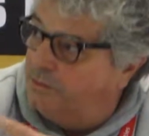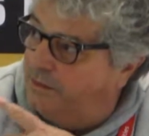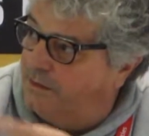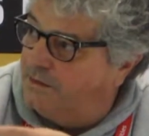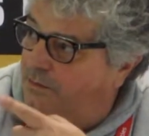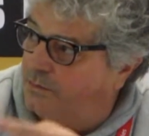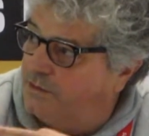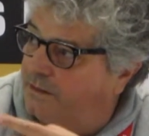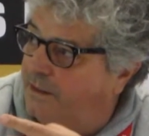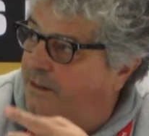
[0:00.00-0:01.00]
with these rules
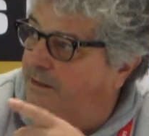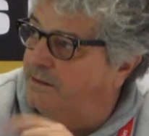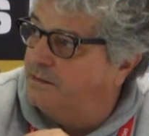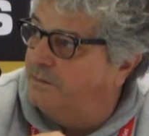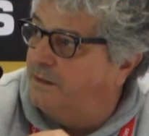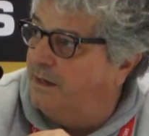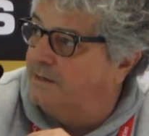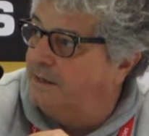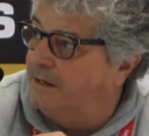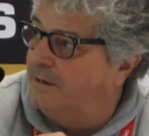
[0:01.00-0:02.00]
that I
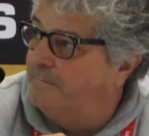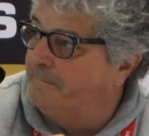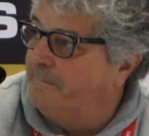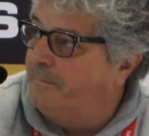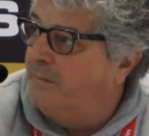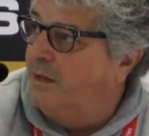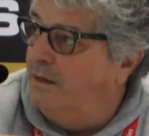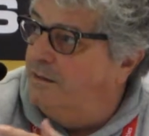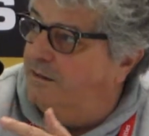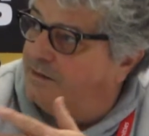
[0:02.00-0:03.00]
summarize here.
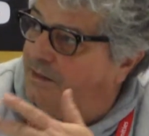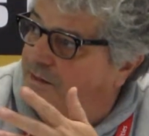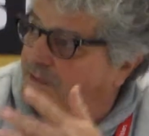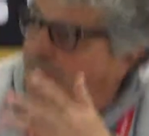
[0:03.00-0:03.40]
This is